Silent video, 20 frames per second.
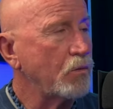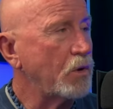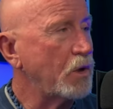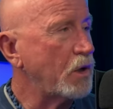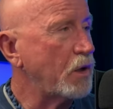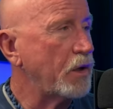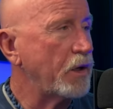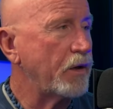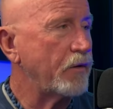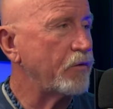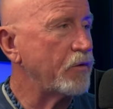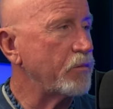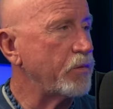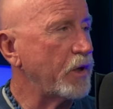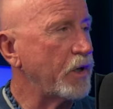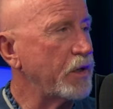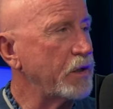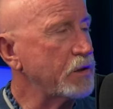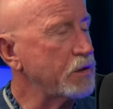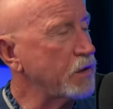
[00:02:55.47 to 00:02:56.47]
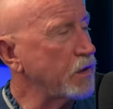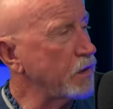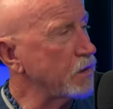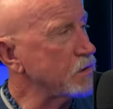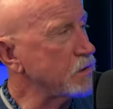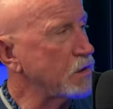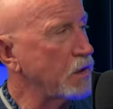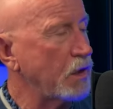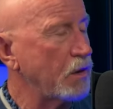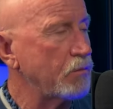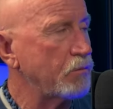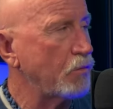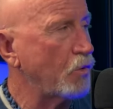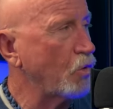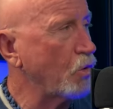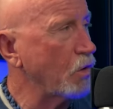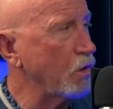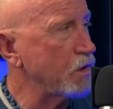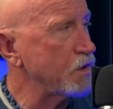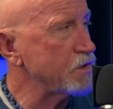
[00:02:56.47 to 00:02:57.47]
well, the strongest everybody bands. Everybody thinks that
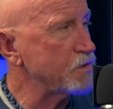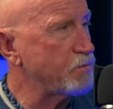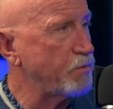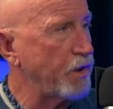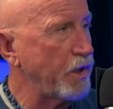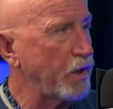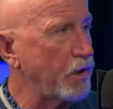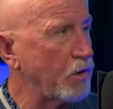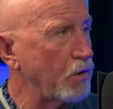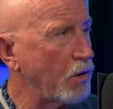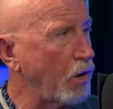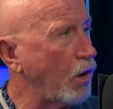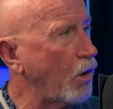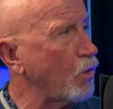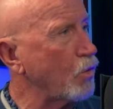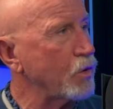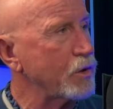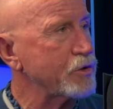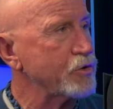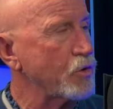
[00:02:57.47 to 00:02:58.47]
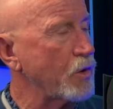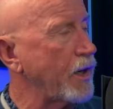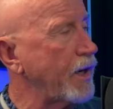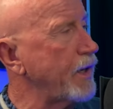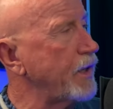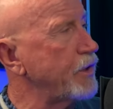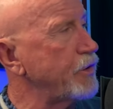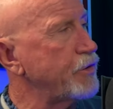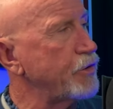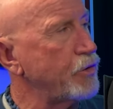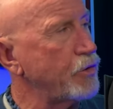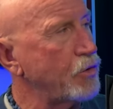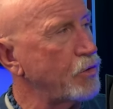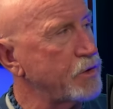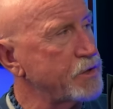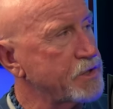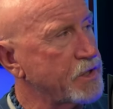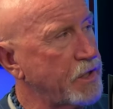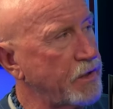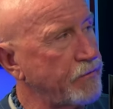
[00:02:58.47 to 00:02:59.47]
more is better. All we're trying to do
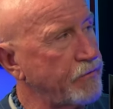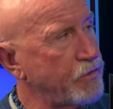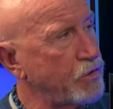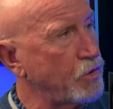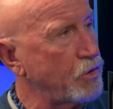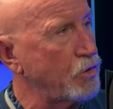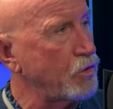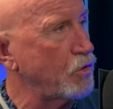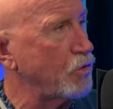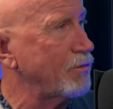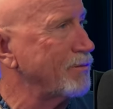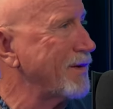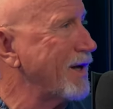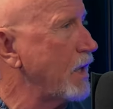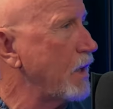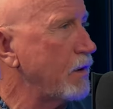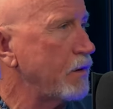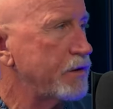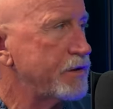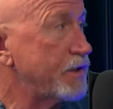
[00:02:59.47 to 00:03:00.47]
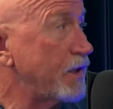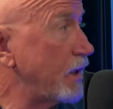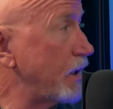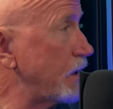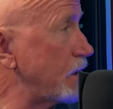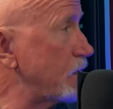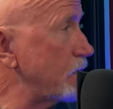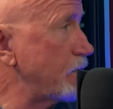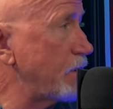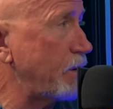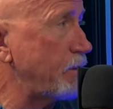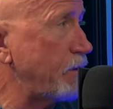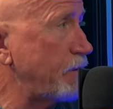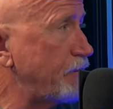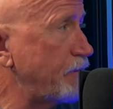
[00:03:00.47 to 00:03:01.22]
is give you ten to maybe